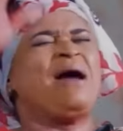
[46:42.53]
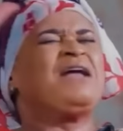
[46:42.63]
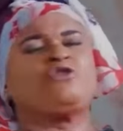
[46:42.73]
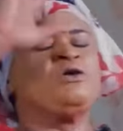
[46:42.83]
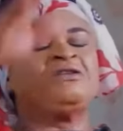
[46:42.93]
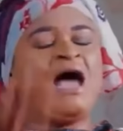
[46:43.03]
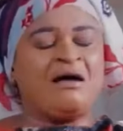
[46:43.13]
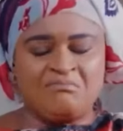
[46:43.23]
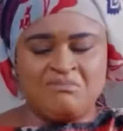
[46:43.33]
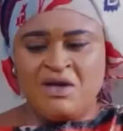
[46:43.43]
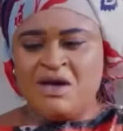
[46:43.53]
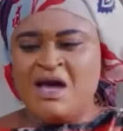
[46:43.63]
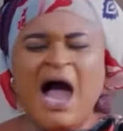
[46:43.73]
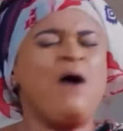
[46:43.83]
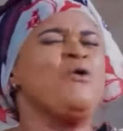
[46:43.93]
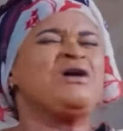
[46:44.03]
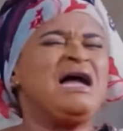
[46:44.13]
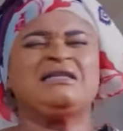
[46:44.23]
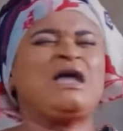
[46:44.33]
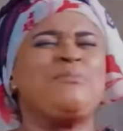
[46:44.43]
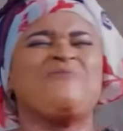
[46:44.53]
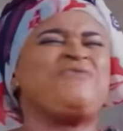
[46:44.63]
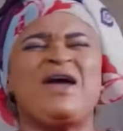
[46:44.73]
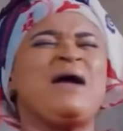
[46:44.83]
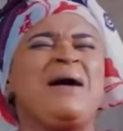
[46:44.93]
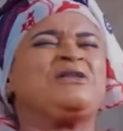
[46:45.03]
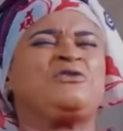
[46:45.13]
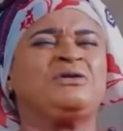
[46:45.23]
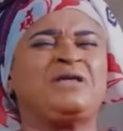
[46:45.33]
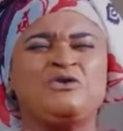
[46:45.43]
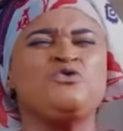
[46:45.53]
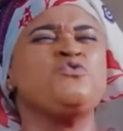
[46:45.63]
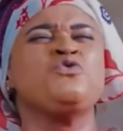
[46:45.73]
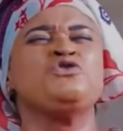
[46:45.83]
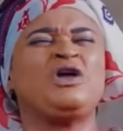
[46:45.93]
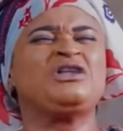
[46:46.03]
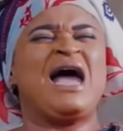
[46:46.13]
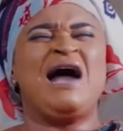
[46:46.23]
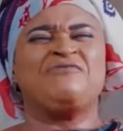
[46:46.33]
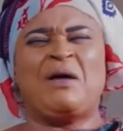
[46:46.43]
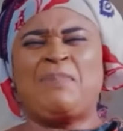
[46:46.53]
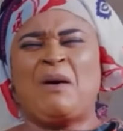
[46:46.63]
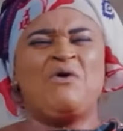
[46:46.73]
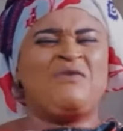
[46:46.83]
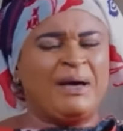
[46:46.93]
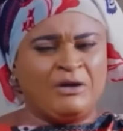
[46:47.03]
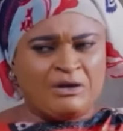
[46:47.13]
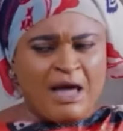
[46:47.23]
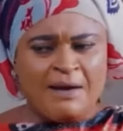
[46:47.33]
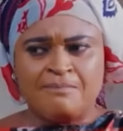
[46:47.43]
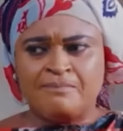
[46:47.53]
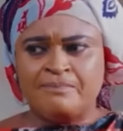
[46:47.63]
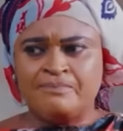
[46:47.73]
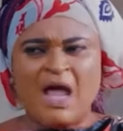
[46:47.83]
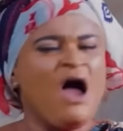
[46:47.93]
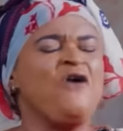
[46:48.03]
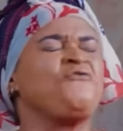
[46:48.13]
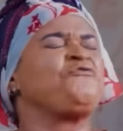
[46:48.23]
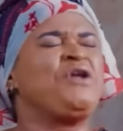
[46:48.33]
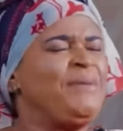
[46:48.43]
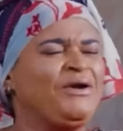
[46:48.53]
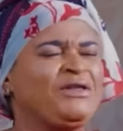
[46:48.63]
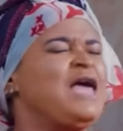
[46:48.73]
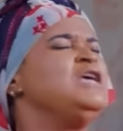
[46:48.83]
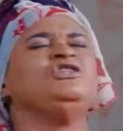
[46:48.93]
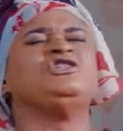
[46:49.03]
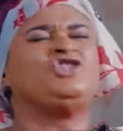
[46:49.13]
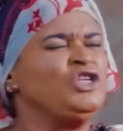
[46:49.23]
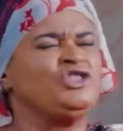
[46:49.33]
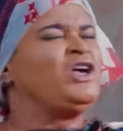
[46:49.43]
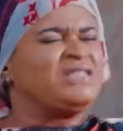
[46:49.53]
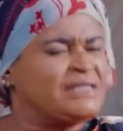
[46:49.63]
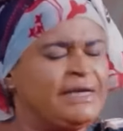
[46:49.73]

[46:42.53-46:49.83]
by thunder. I will counter you by fire, by thunder. You will not have that power over my daughter. I will free my daughter in Jesus'